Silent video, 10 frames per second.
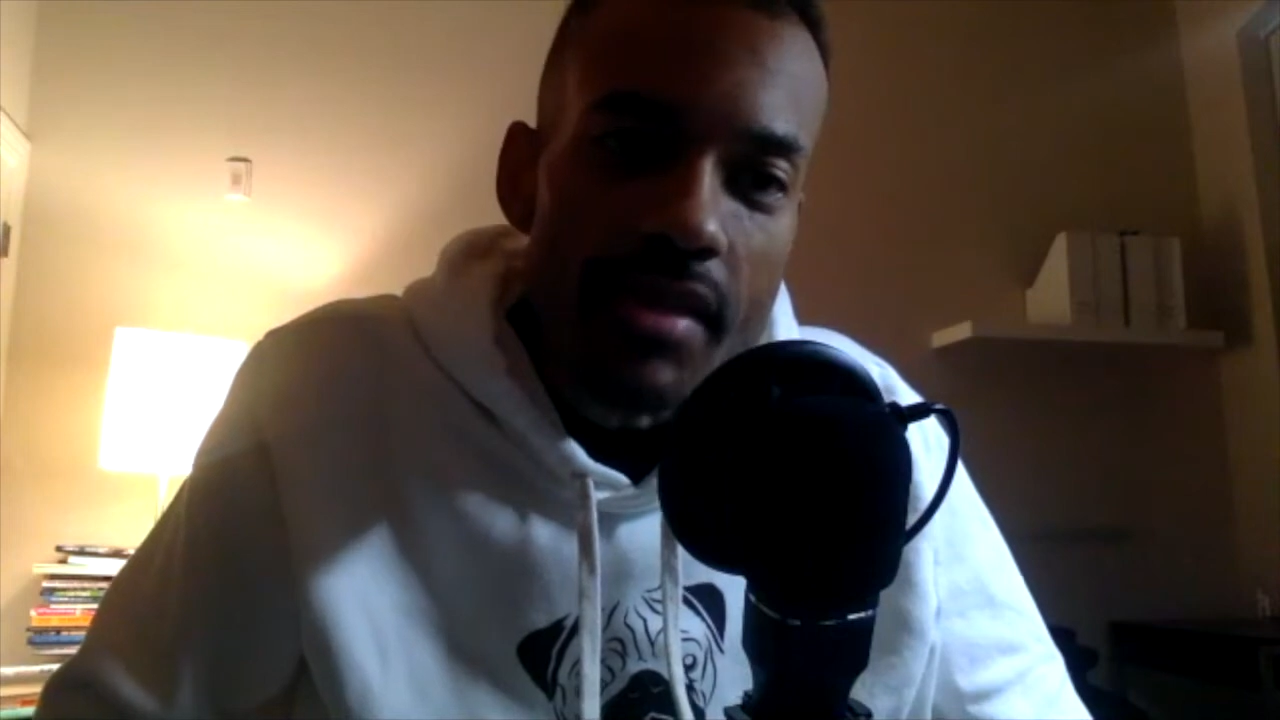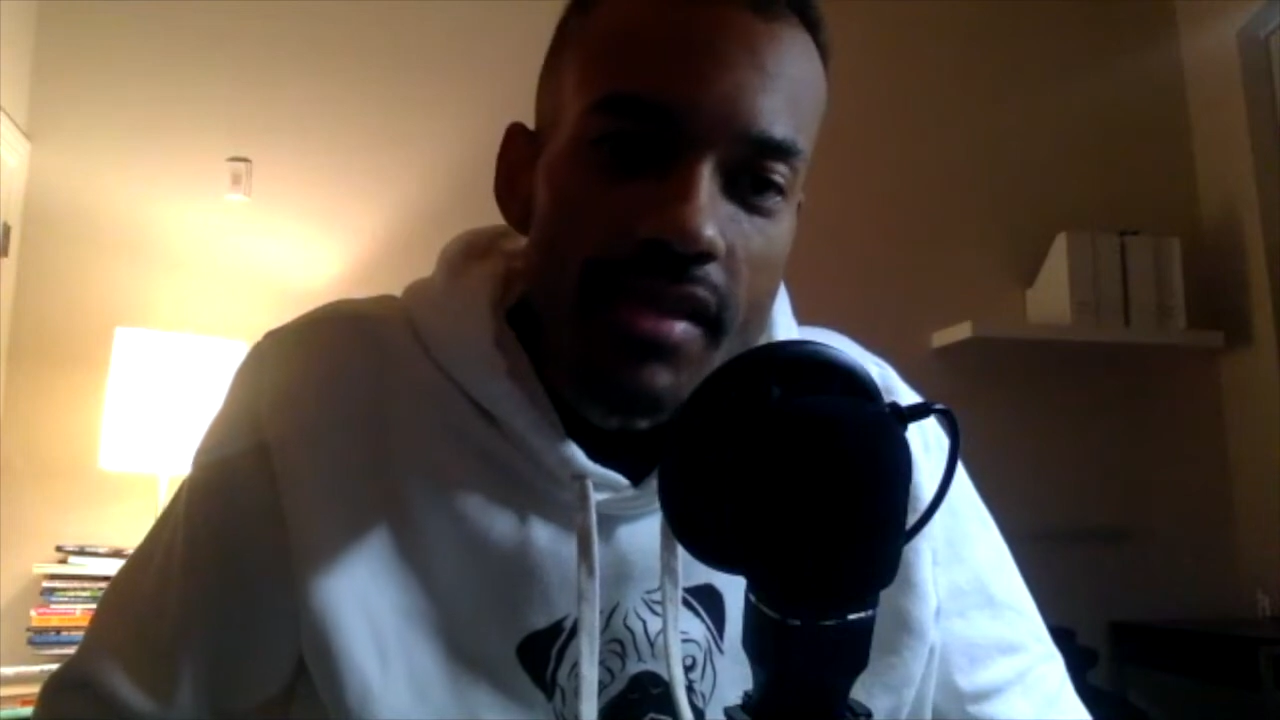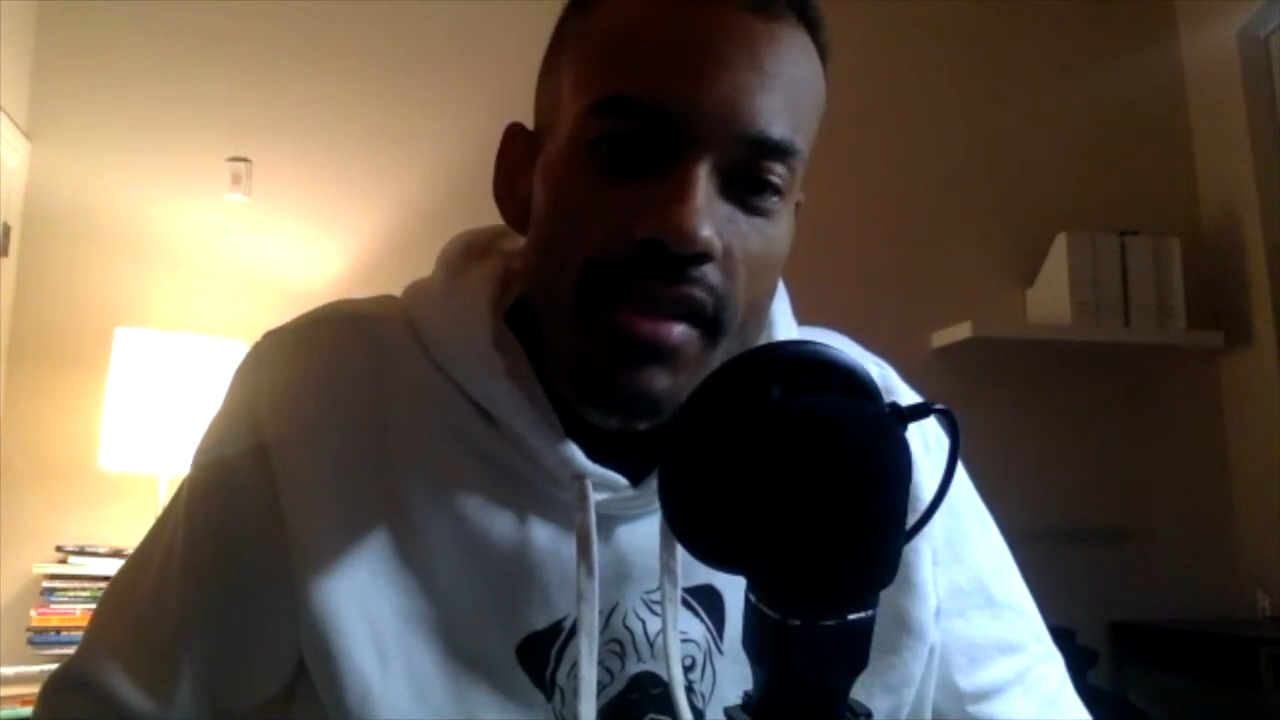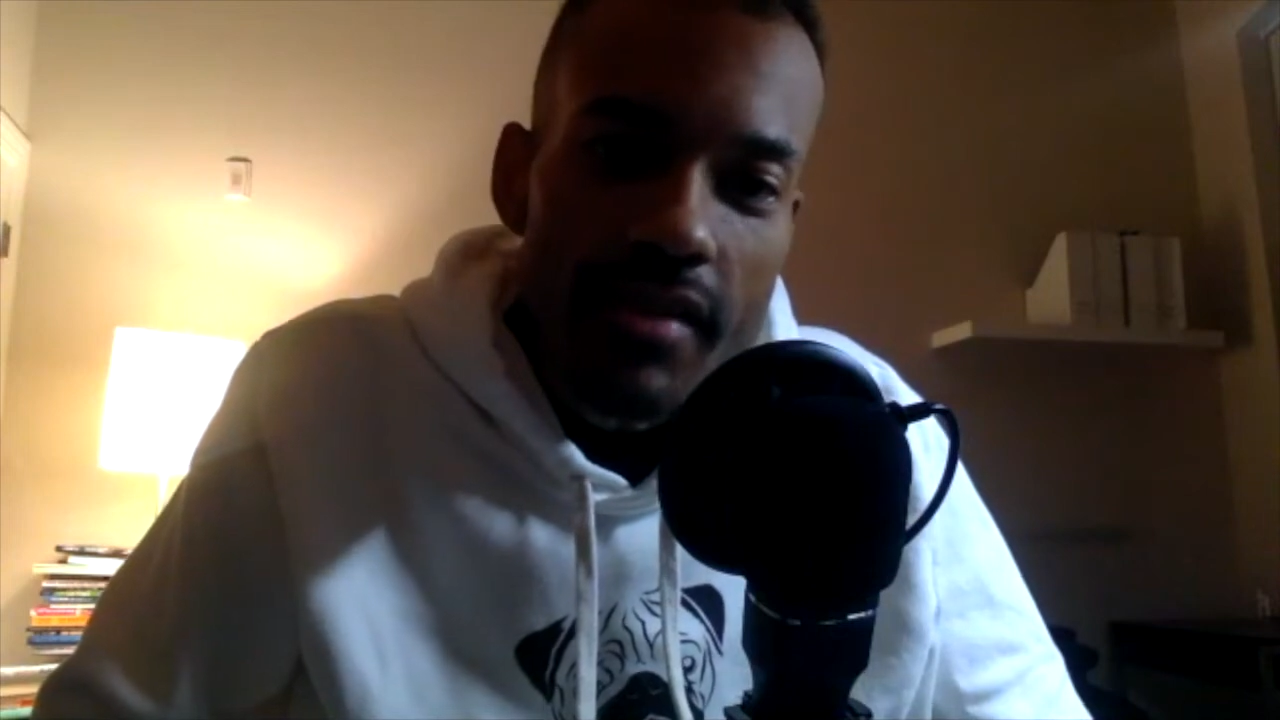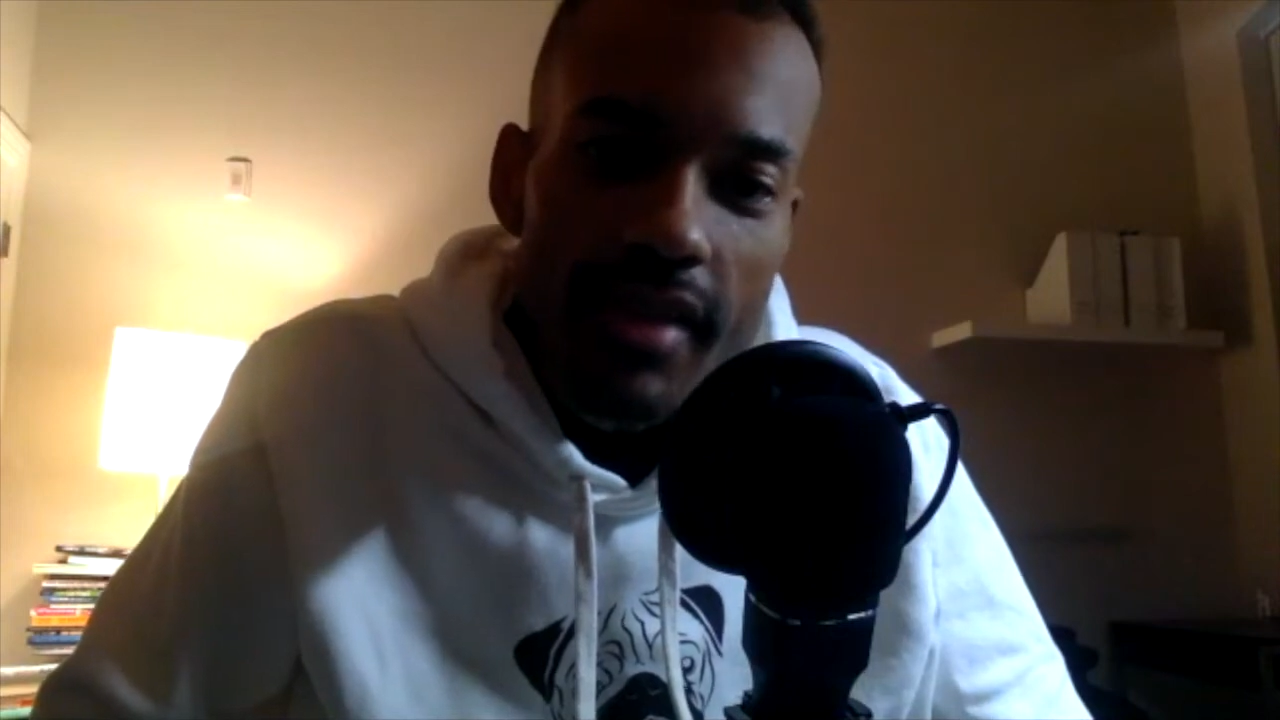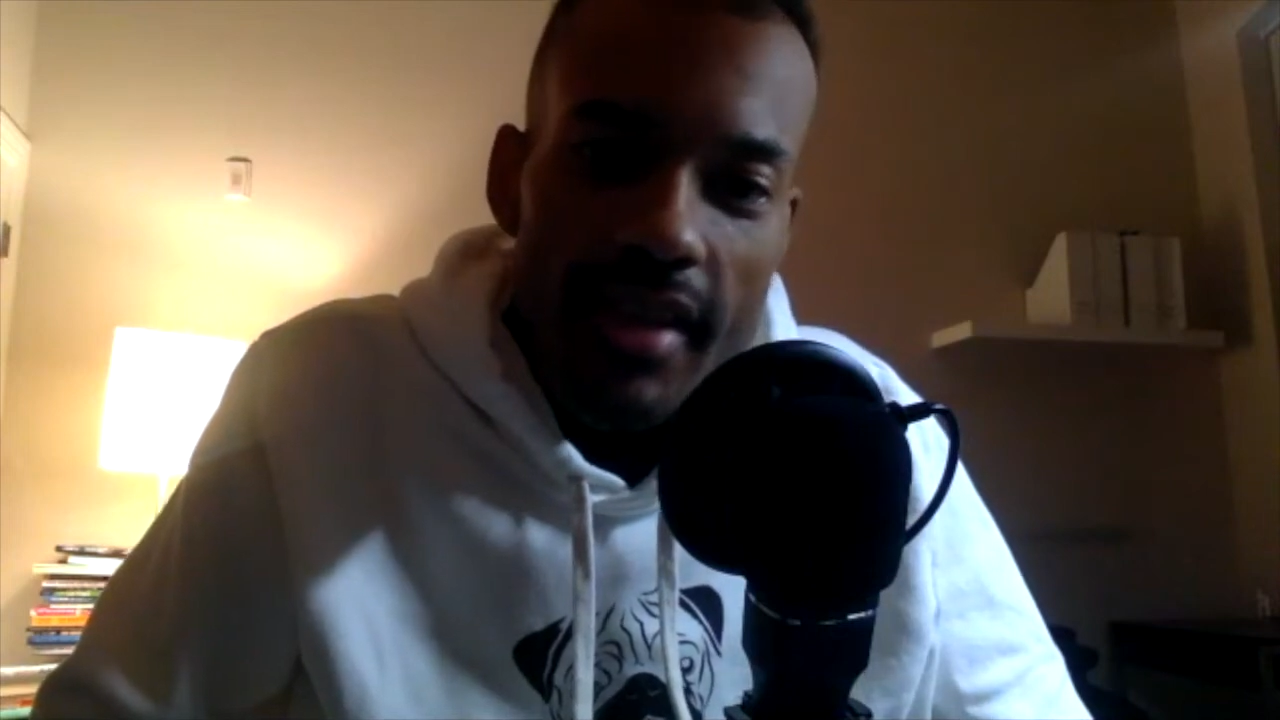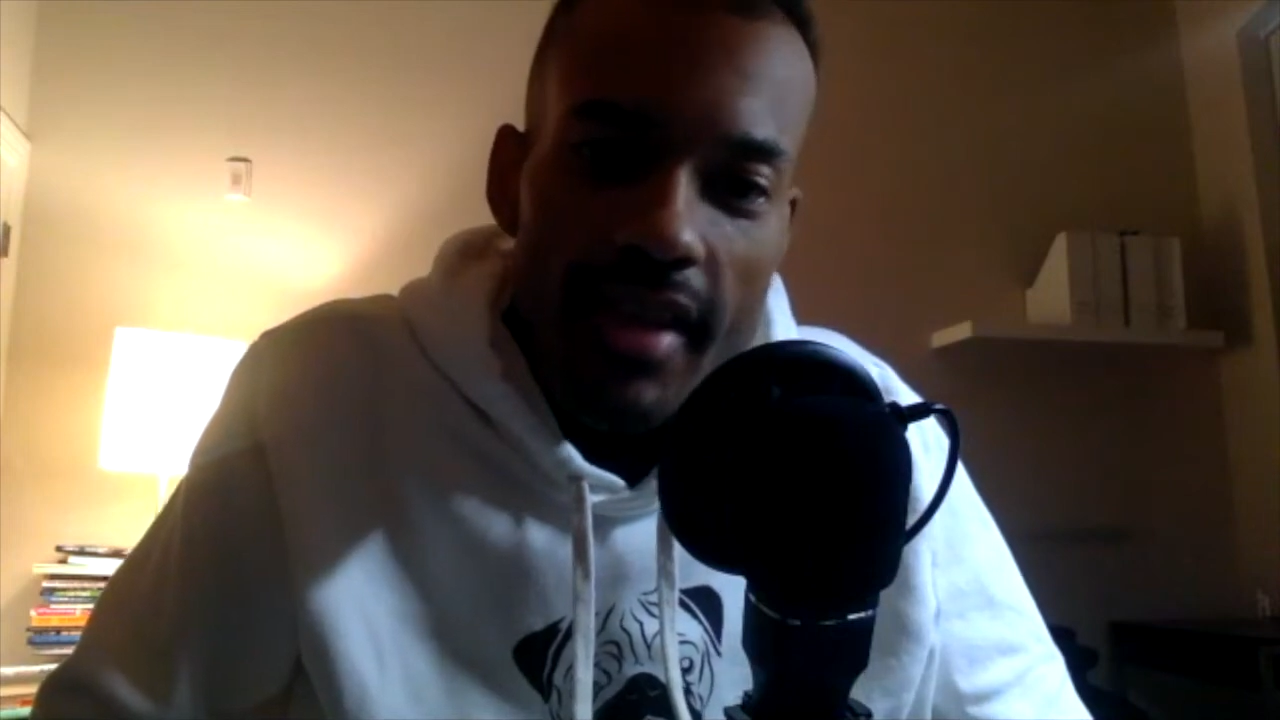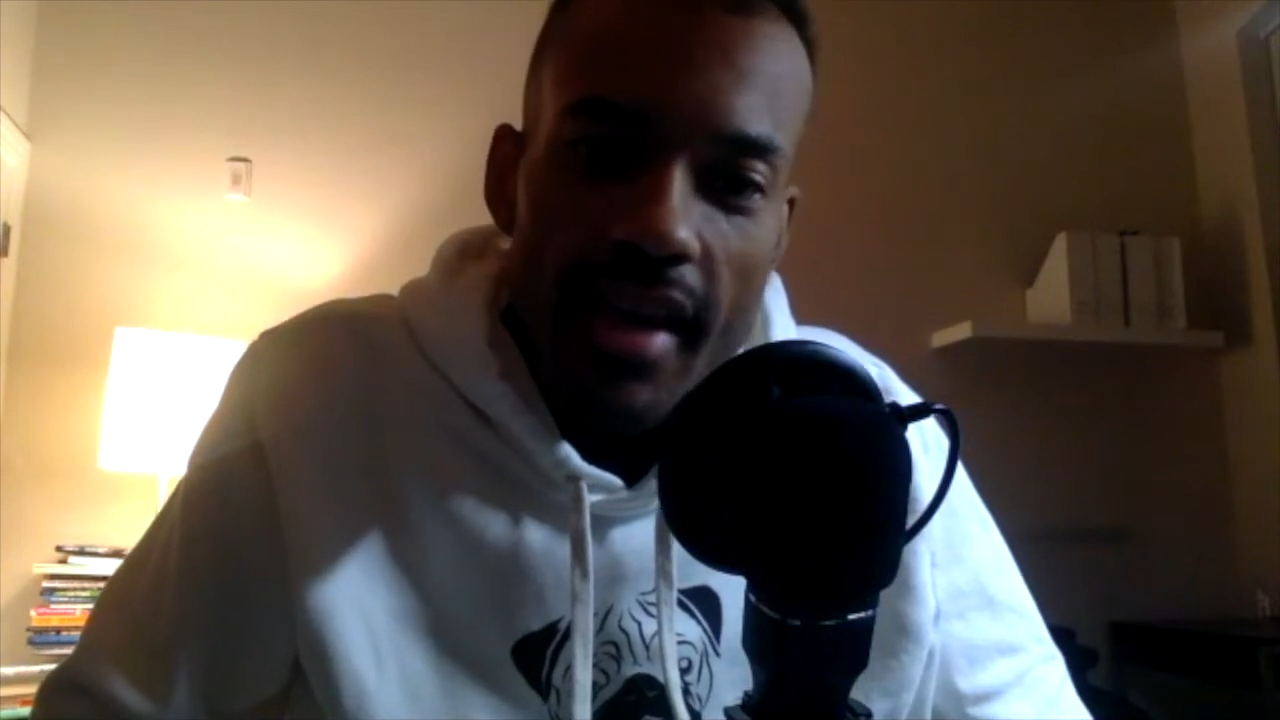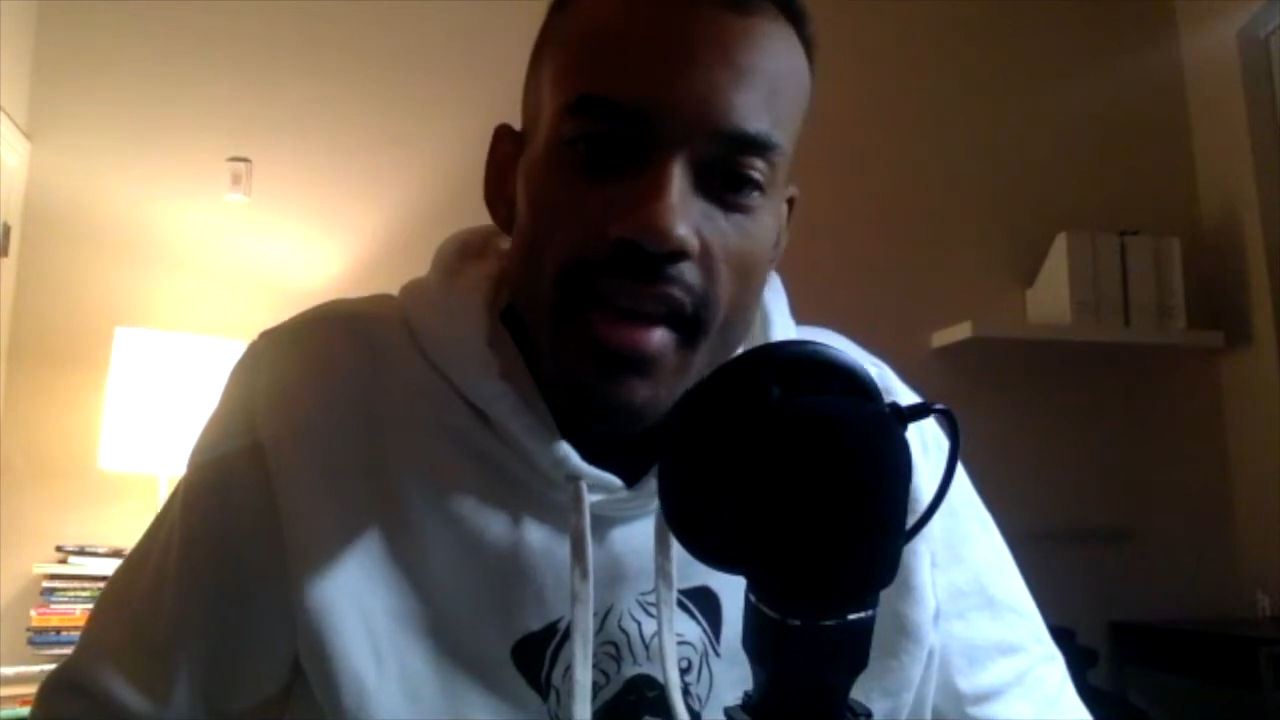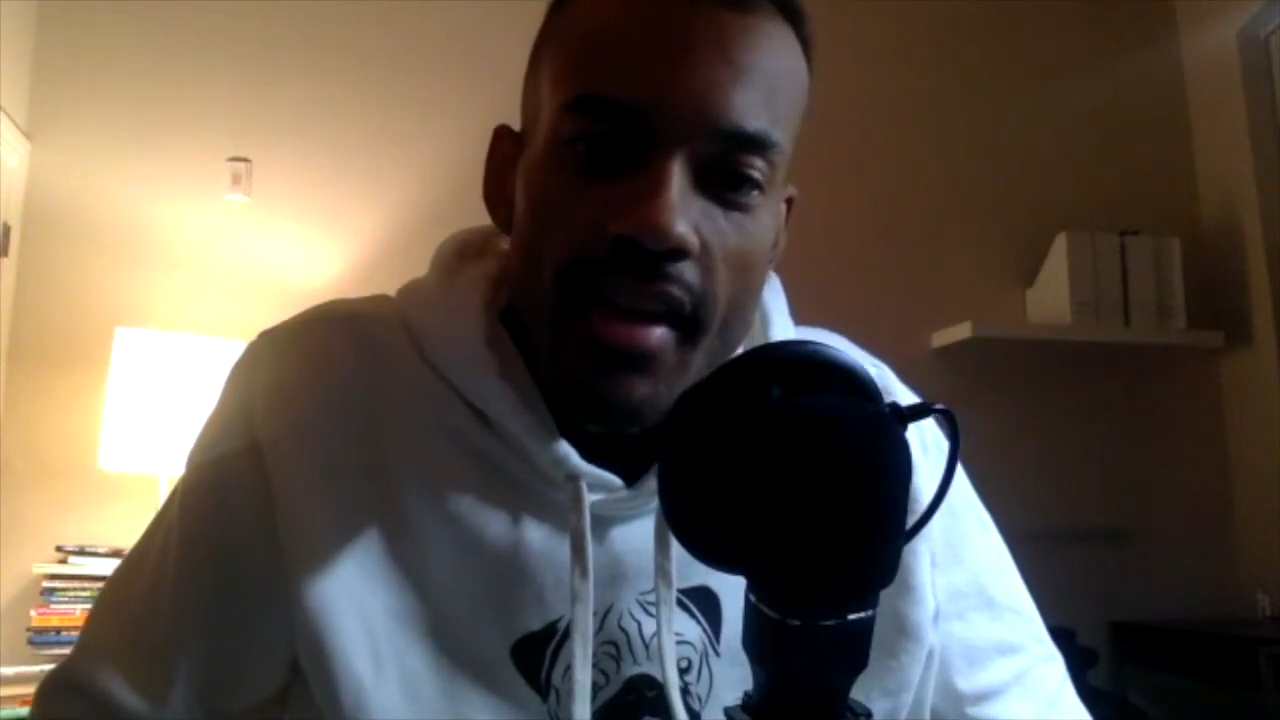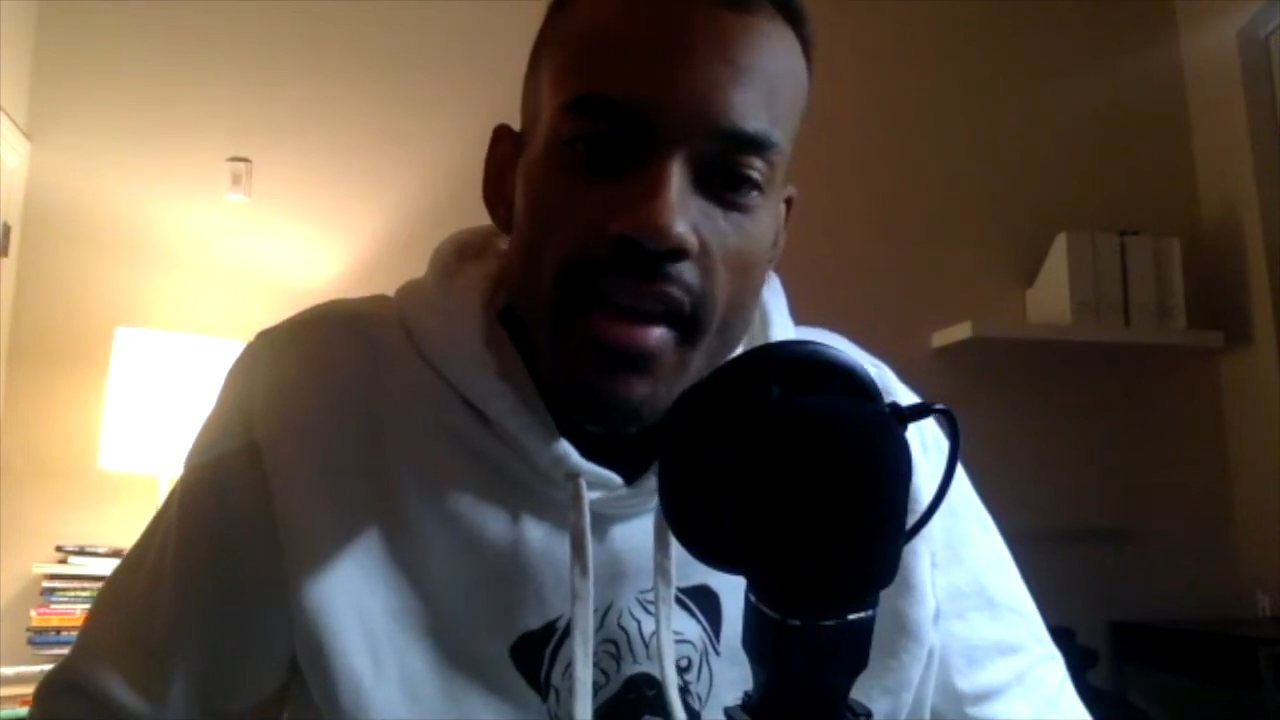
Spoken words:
and stuff like that.